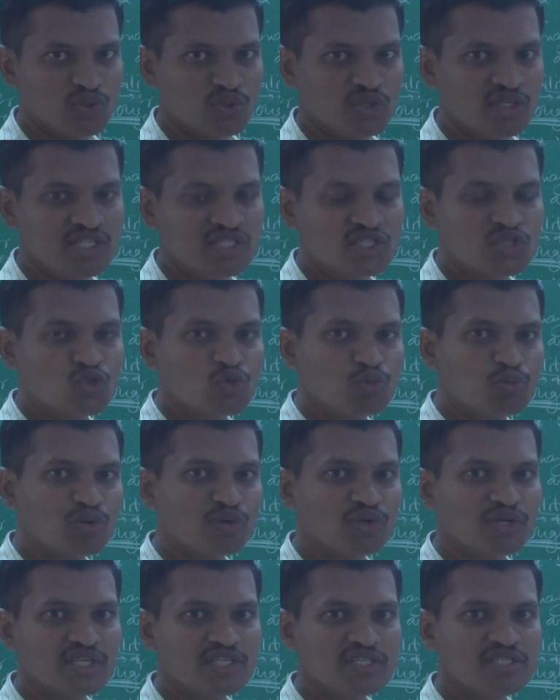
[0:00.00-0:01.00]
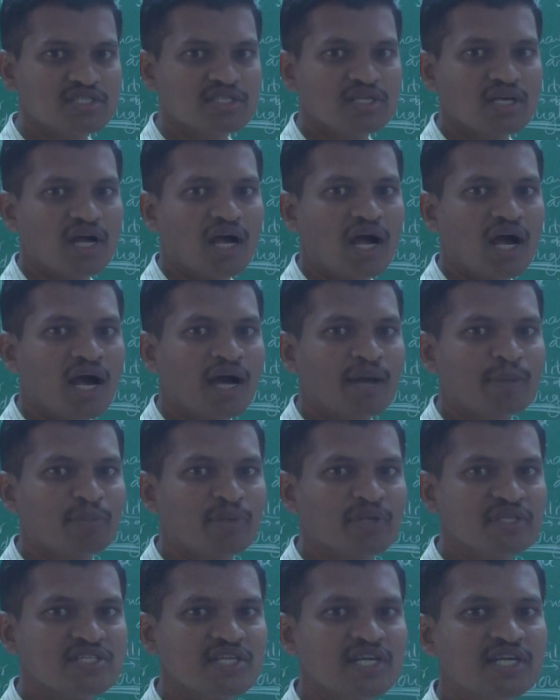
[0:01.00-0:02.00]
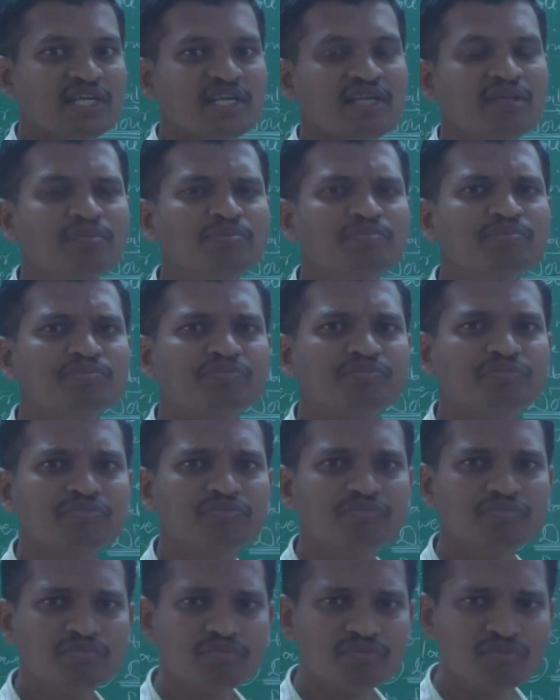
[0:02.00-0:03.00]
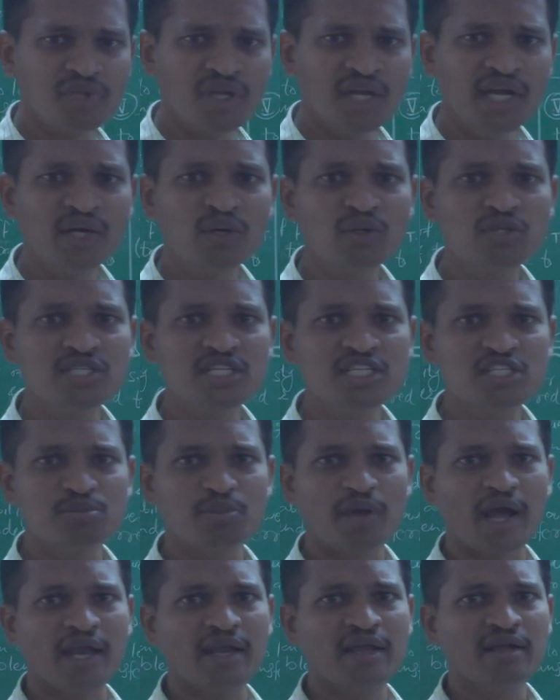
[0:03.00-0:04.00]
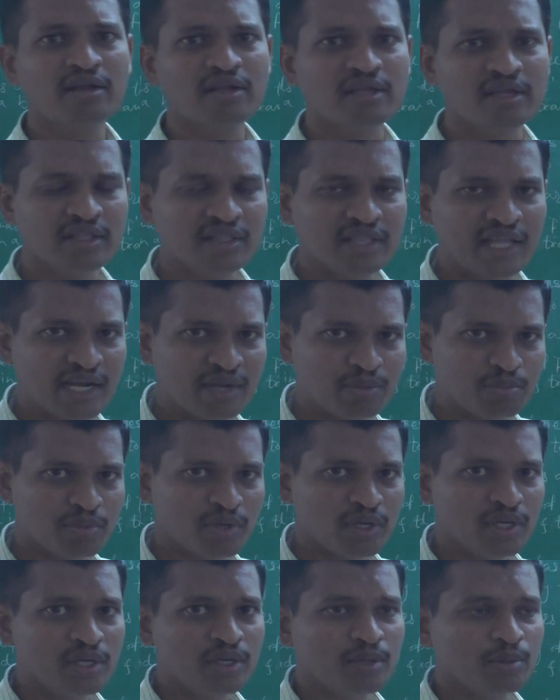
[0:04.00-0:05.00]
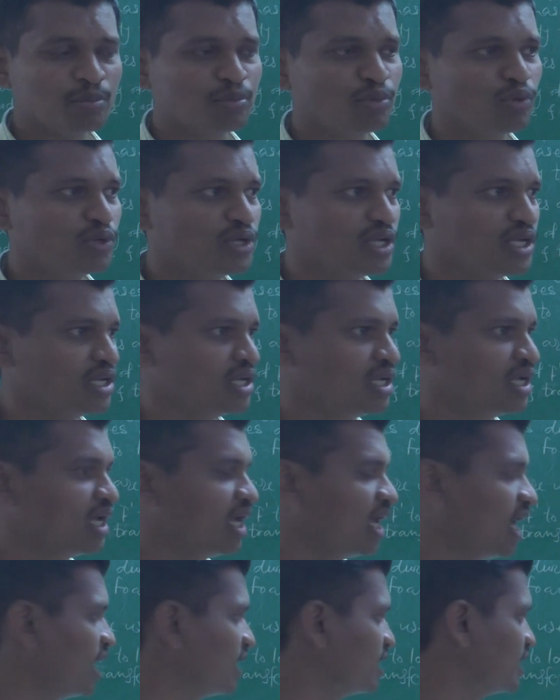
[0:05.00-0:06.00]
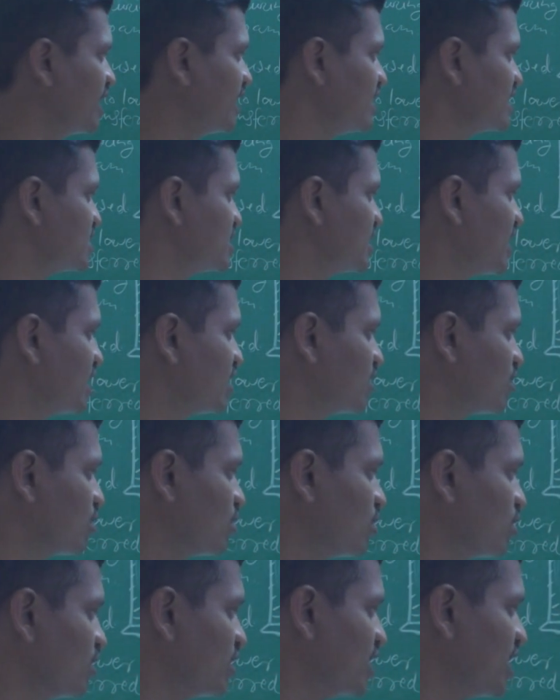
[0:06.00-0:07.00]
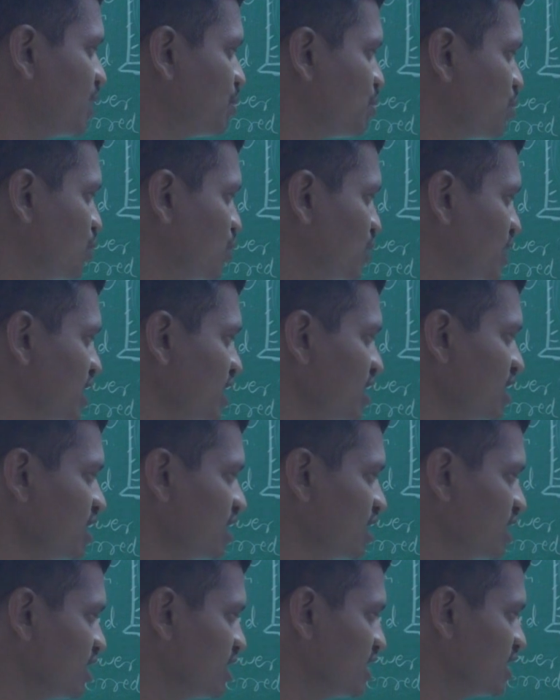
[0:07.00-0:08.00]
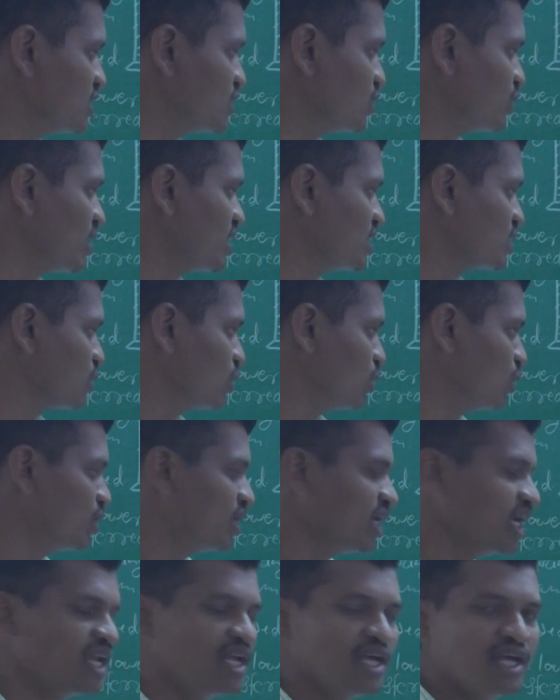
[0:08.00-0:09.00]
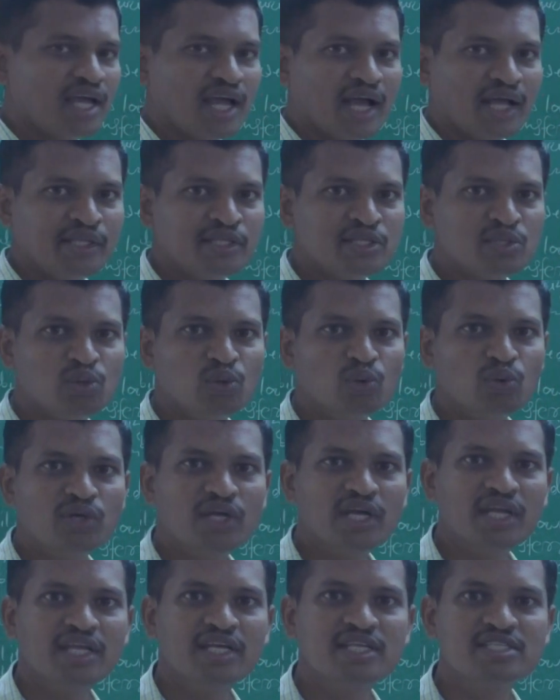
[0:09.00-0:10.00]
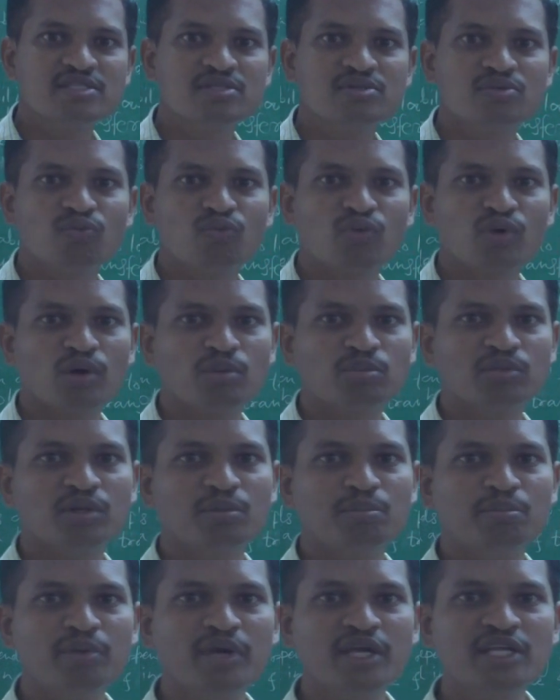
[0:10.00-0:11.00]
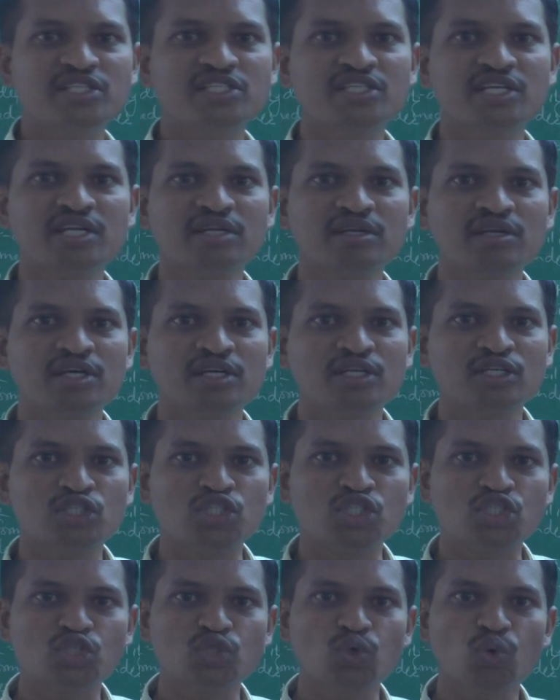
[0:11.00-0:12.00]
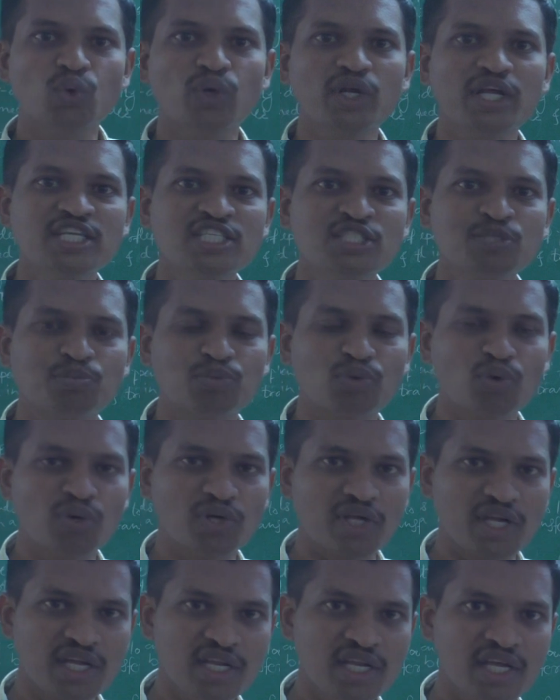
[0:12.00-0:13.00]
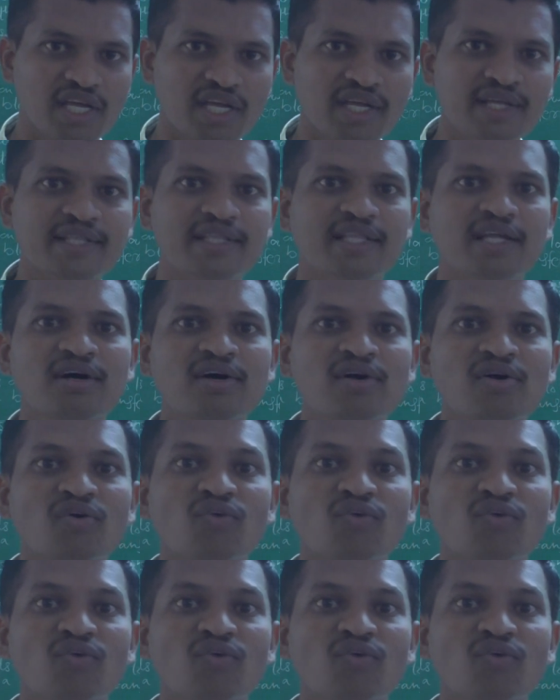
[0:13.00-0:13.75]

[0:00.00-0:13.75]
So these two proteins are present in heterogeneous manner in that protein, and that protein is known as gluten, and this gluten is one of the major storage protein in the